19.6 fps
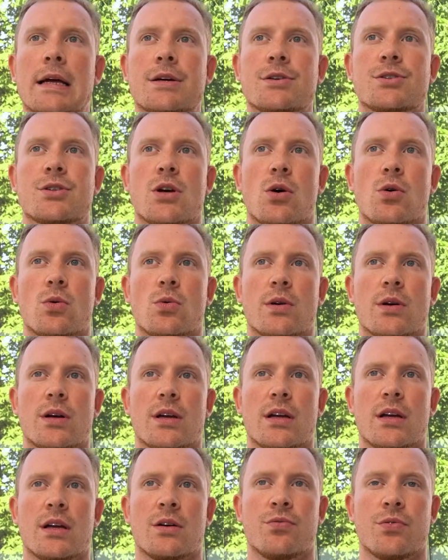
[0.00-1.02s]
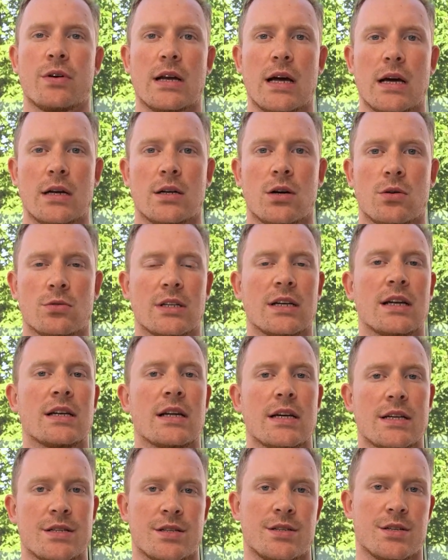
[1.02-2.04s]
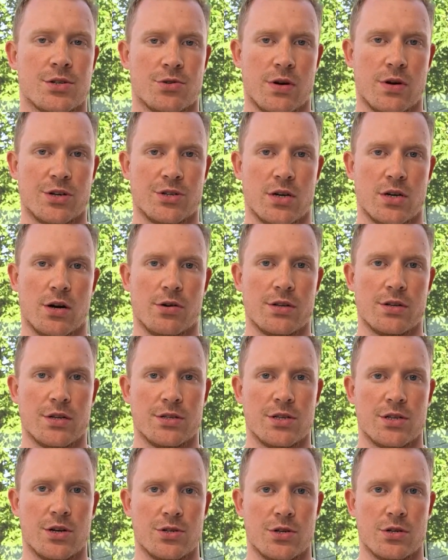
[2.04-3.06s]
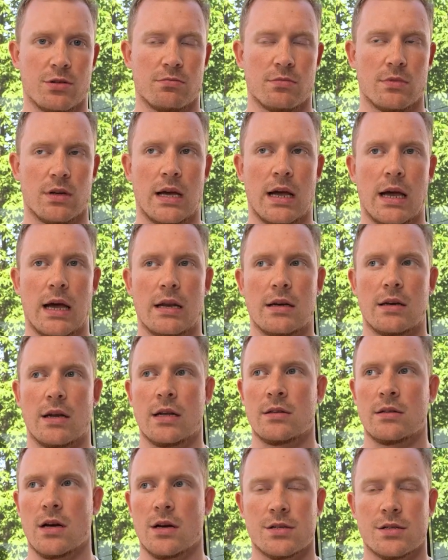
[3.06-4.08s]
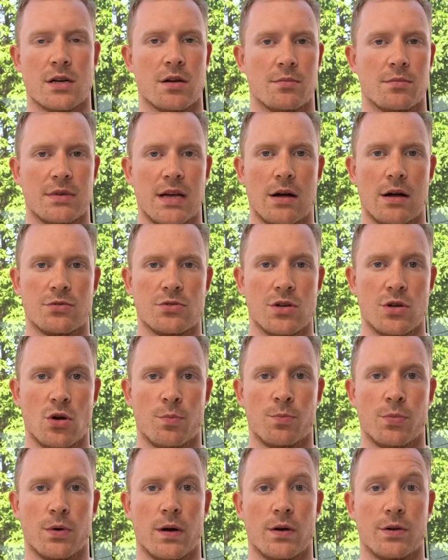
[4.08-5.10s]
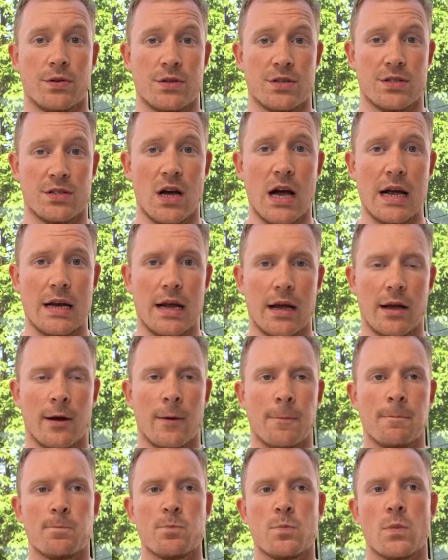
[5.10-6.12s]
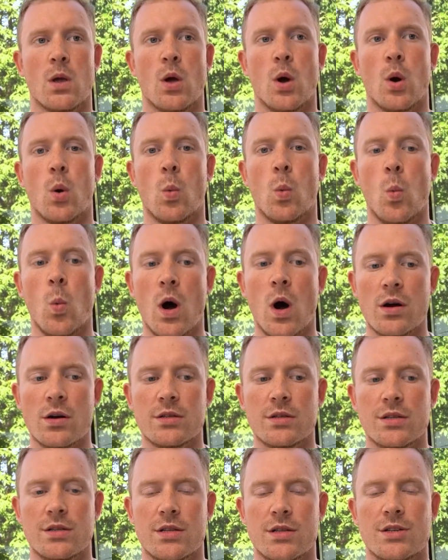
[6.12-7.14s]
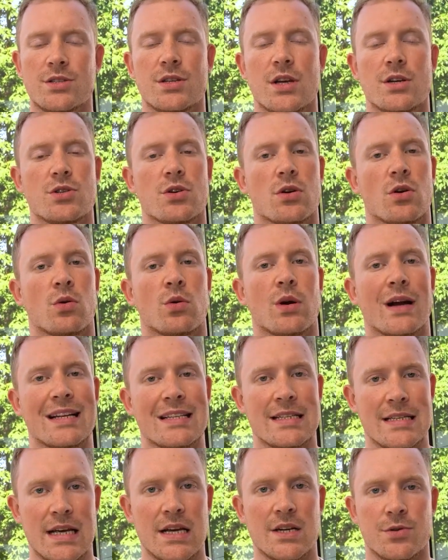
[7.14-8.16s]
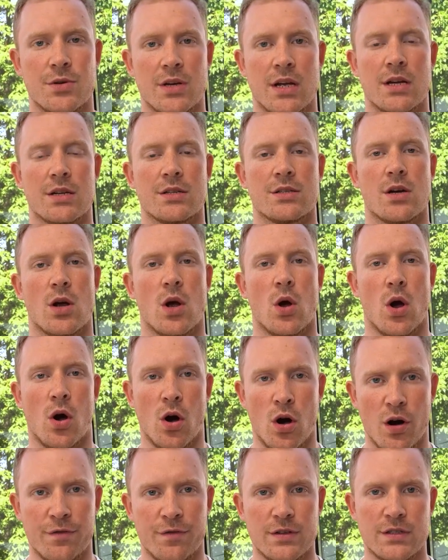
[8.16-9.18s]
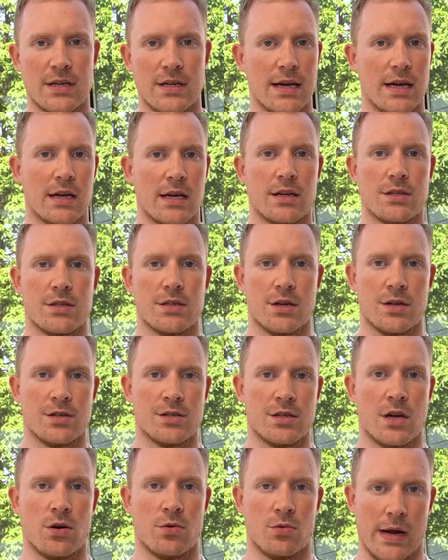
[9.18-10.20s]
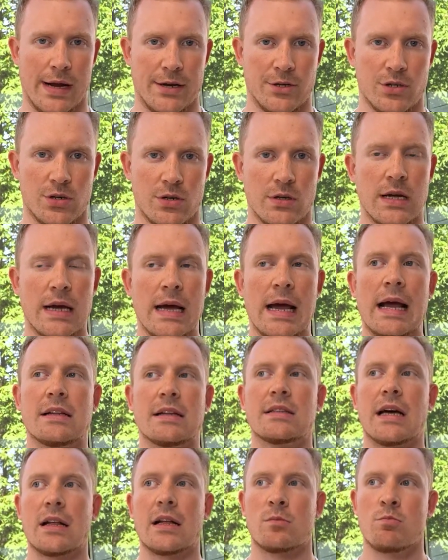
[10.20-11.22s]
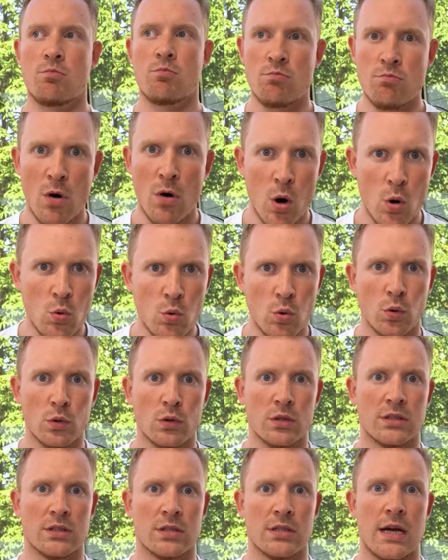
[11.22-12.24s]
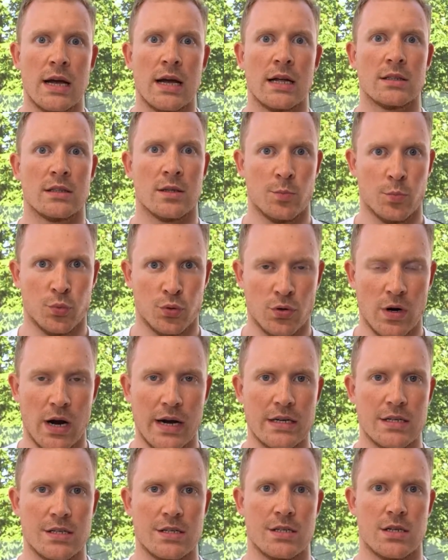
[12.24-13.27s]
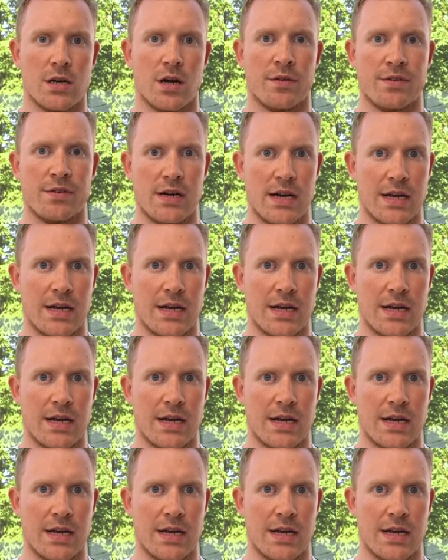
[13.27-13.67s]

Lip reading: So if we now know that it is a discretionary decision and it does come down to the operator deciding, what are the decision criterias often taken into consideration that mold the price of an